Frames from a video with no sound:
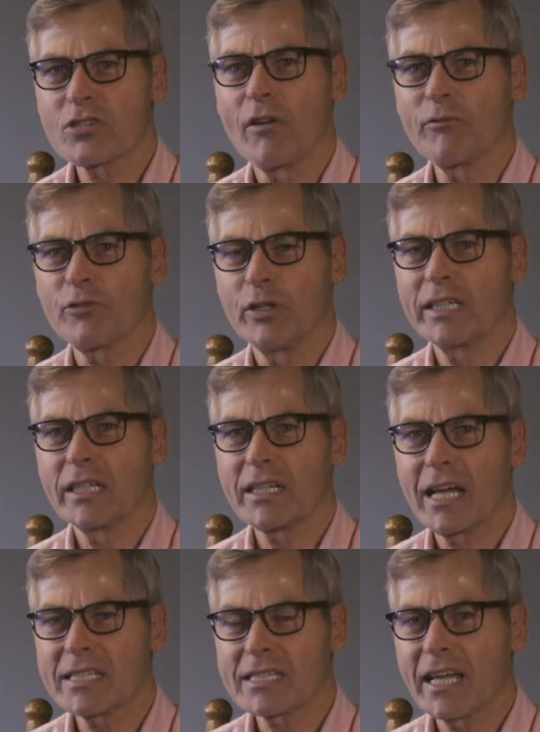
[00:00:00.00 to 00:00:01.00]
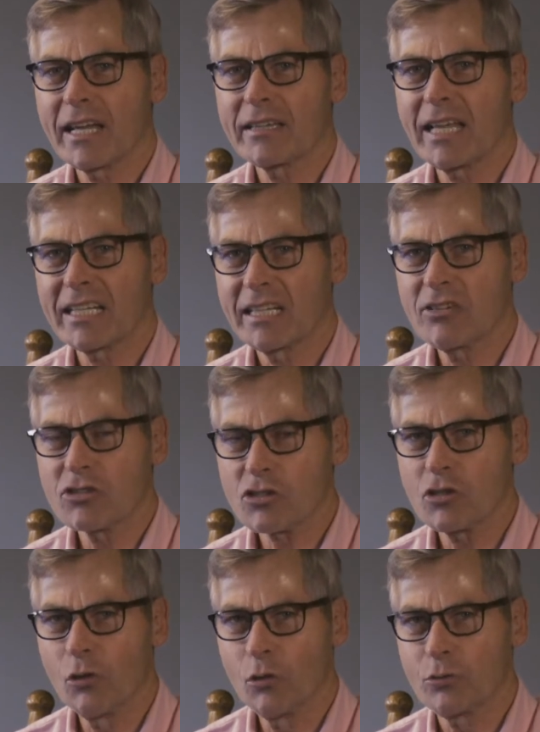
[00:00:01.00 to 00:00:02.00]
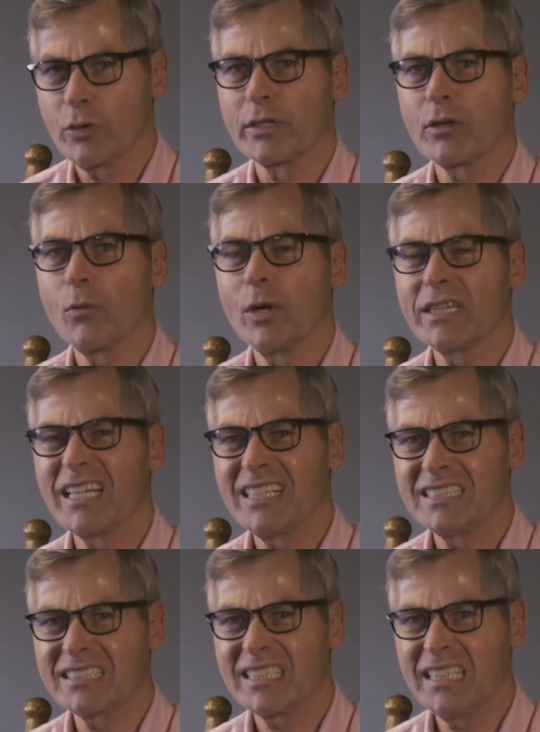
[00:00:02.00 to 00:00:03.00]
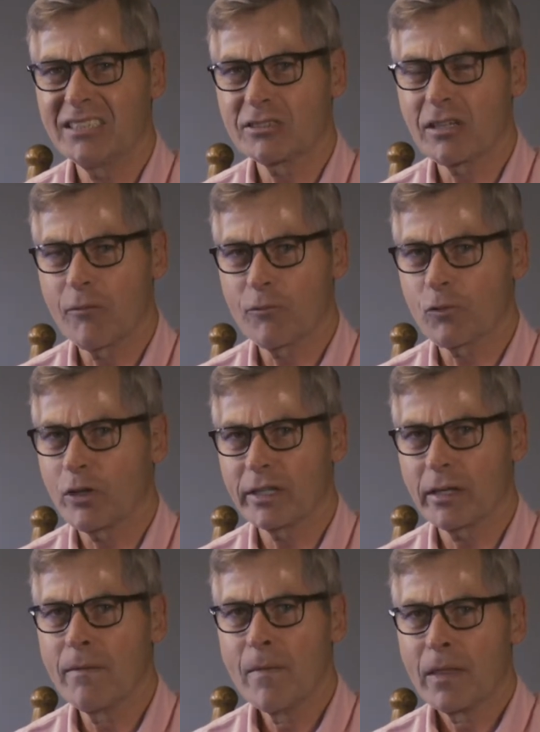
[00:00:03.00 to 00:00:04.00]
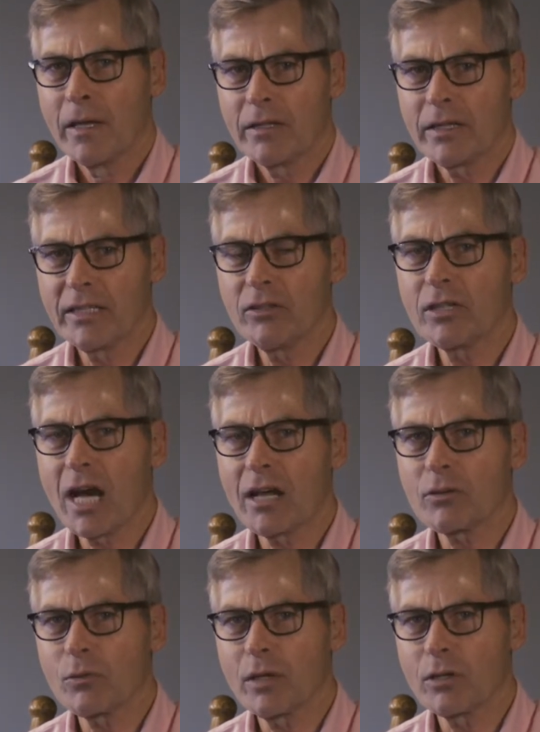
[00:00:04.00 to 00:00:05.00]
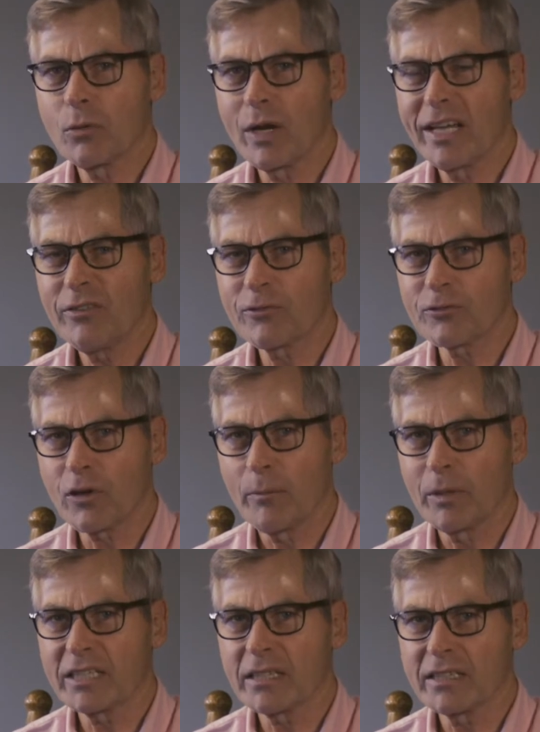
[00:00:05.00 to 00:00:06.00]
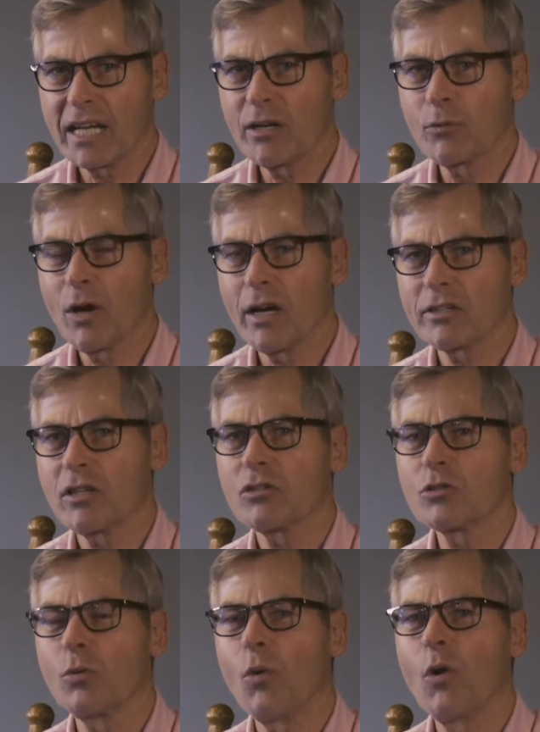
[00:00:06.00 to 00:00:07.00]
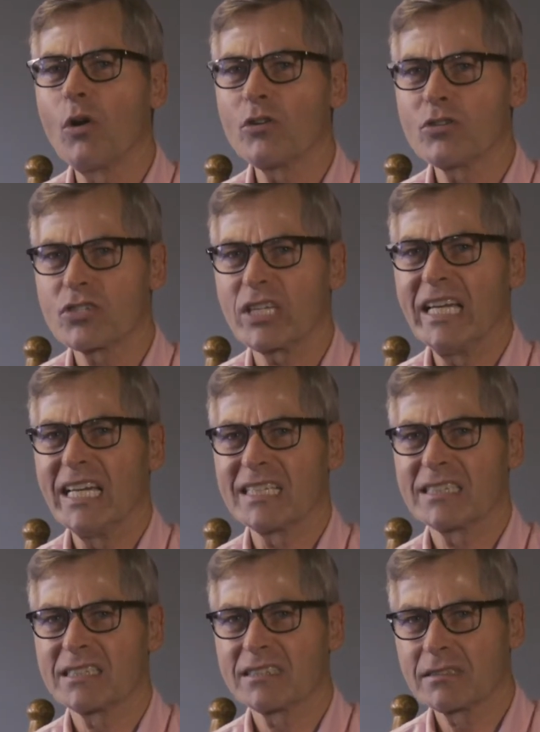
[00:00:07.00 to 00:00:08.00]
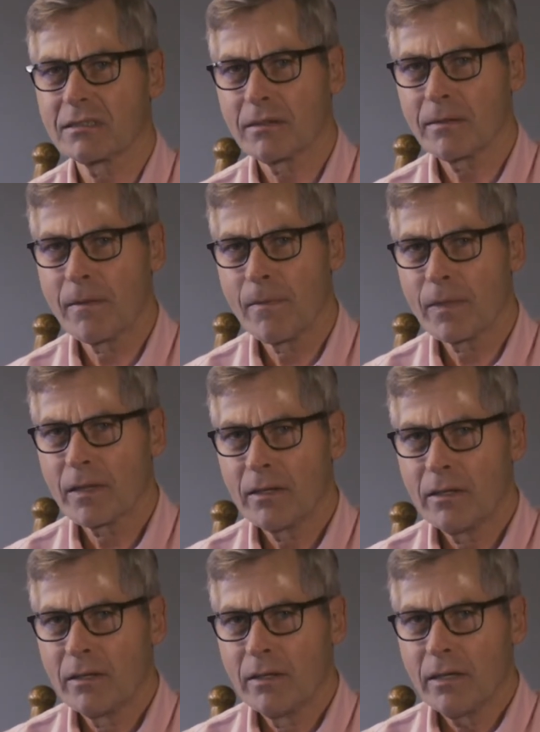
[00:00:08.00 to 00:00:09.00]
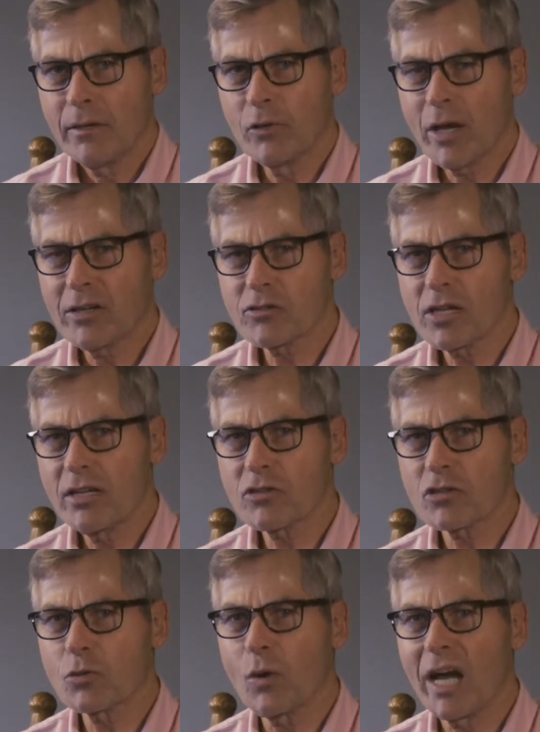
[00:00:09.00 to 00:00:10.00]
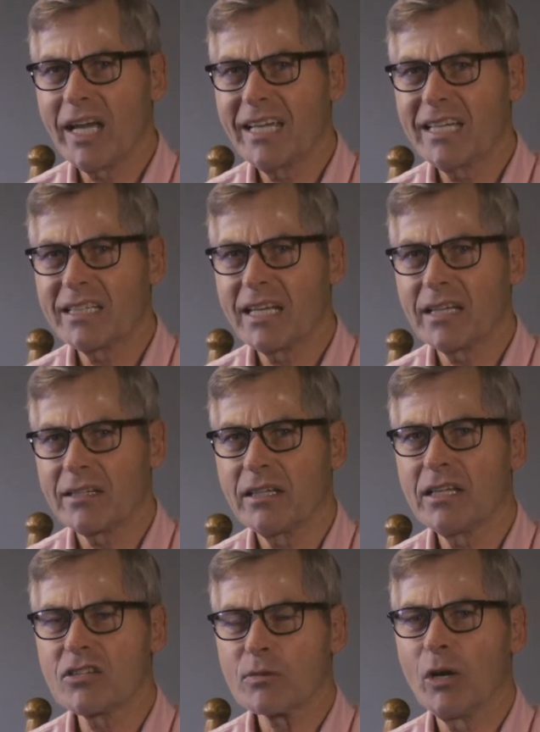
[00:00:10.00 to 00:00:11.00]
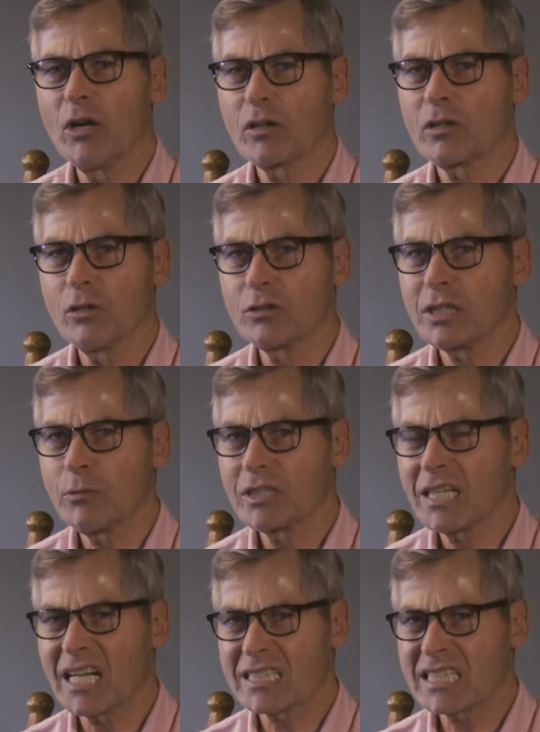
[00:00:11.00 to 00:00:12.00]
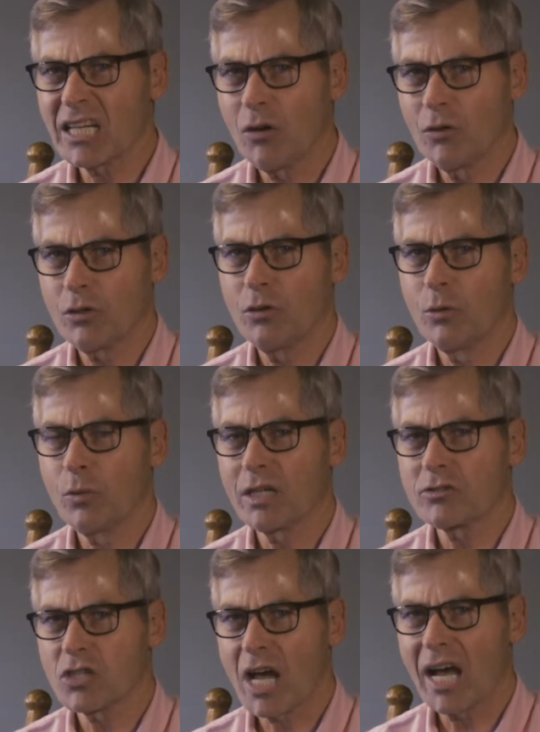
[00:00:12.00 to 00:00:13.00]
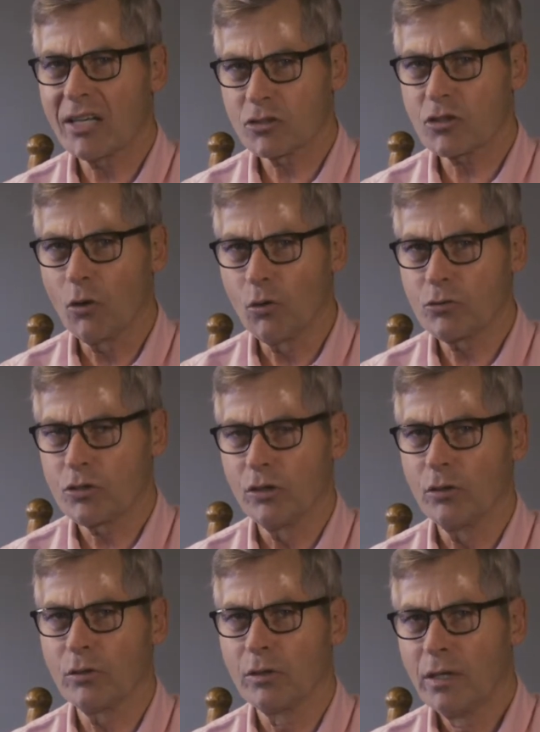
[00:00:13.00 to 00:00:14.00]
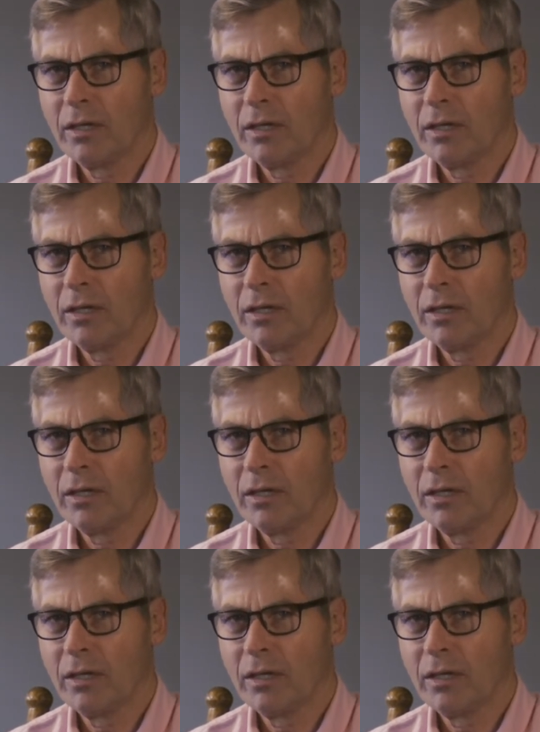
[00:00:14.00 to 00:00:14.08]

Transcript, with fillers: suffering, and I said that his children, when they see suffering, they do not run away from it, they run towards it. If you ask Jesus why he did his miracles, he would not tell you what John told you.